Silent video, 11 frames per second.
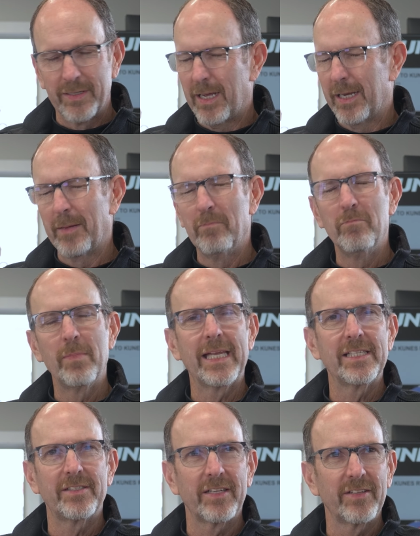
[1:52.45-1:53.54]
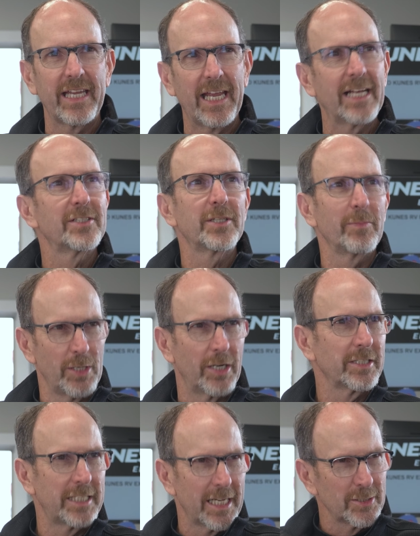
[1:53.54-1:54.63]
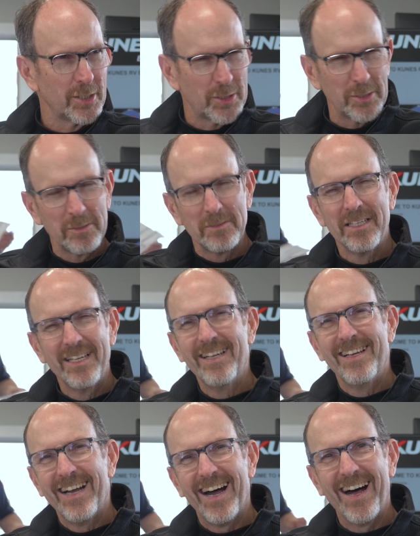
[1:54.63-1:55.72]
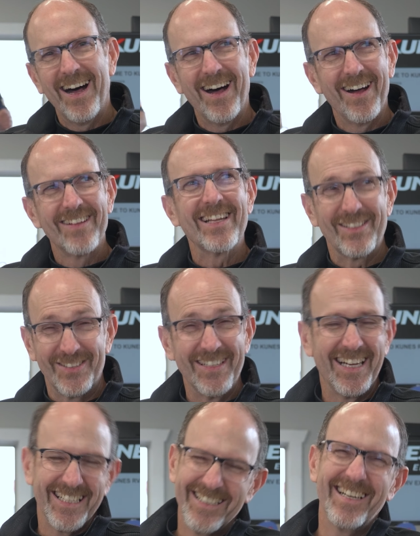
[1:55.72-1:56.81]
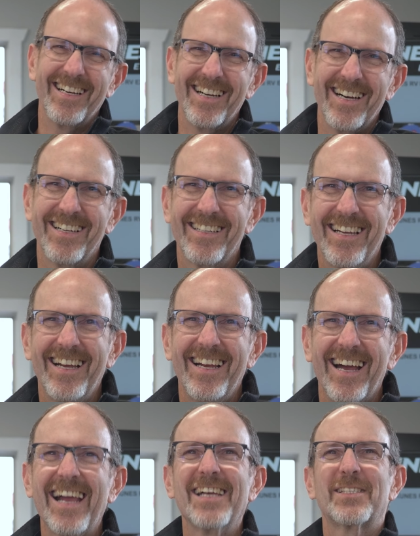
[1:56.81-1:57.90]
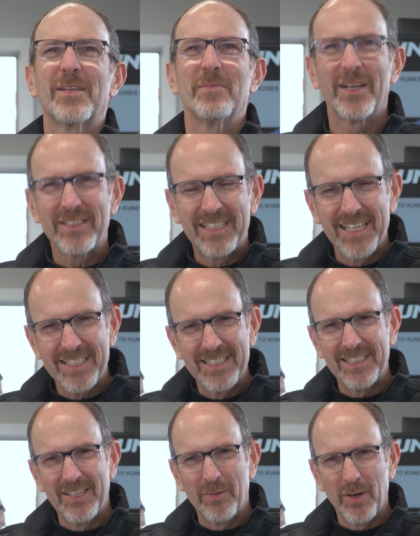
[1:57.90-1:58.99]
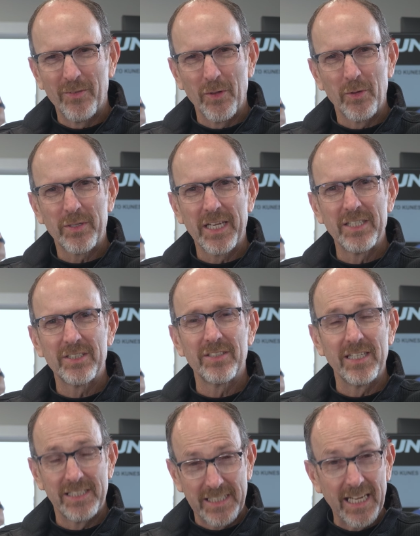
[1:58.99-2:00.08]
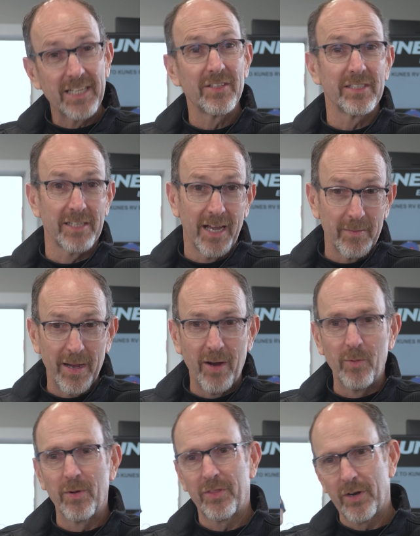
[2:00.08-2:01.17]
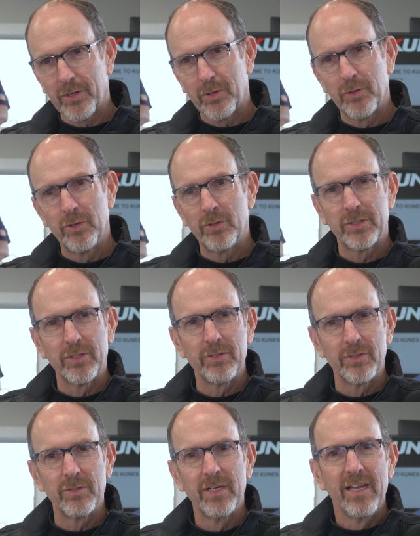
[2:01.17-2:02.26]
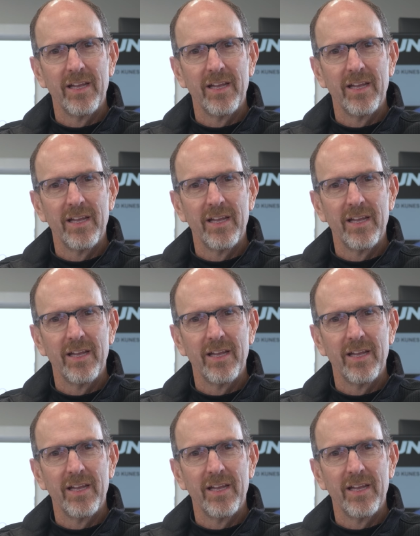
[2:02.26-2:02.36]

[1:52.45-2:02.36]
an amazingly handsome young technician. That's right. Handsome young technician in one of our locations that's taken the time out with our crew to